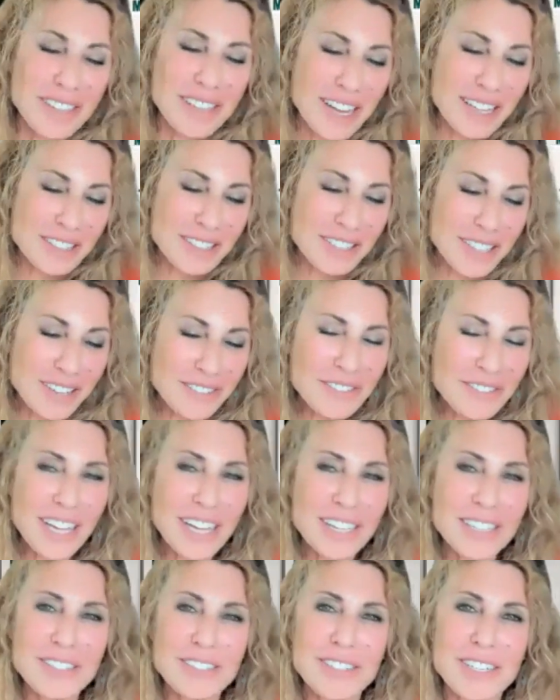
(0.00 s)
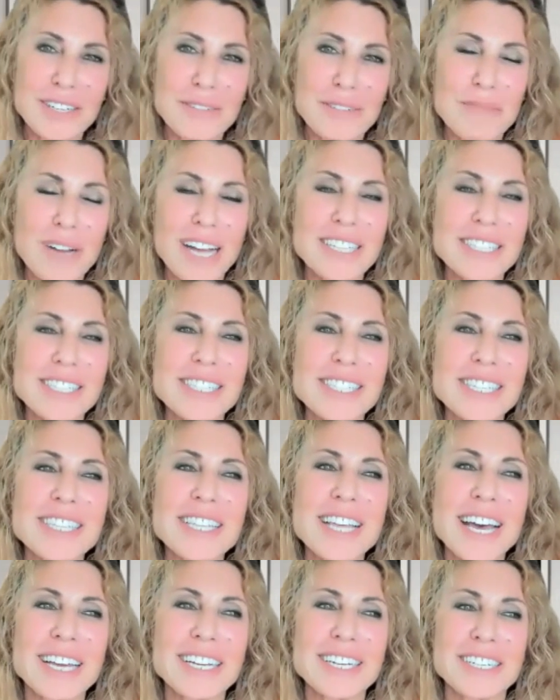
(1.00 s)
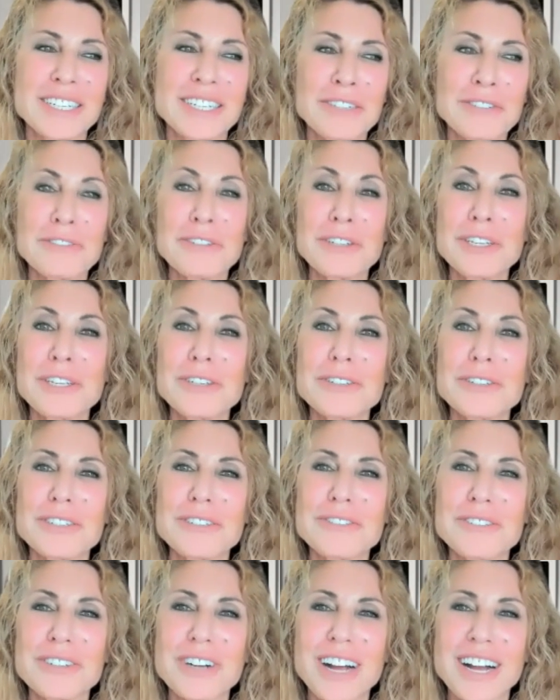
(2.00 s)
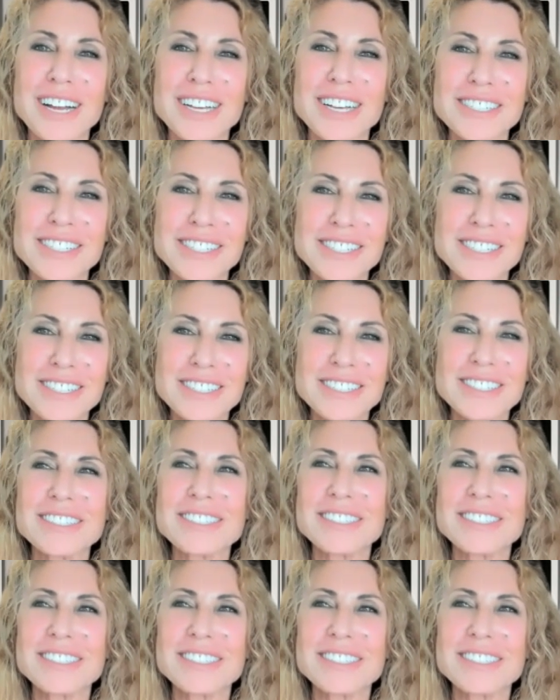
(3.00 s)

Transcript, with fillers: i love that dream i see that for you and for us